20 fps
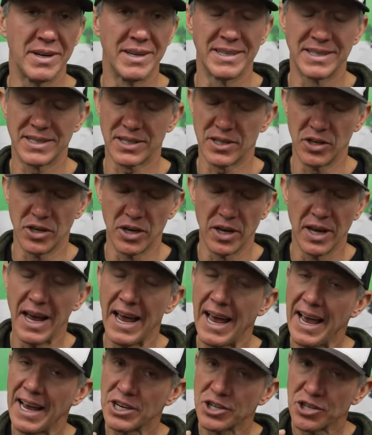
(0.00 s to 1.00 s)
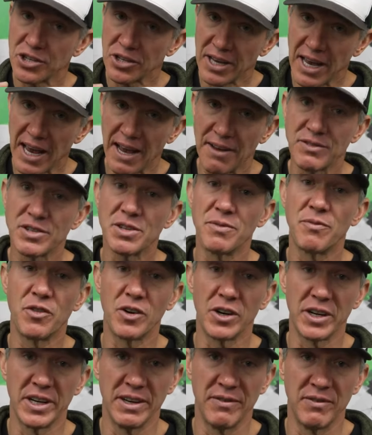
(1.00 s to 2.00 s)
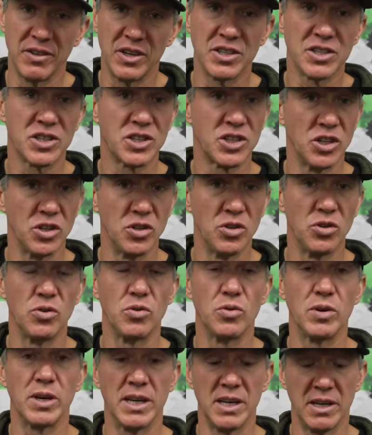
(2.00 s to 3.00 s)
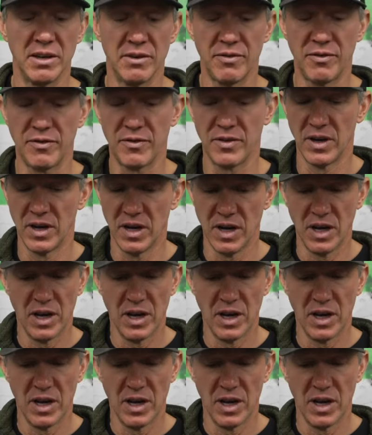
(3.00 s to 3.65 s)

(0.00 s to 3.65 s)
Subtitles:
It's going to actually have some forgiveness too if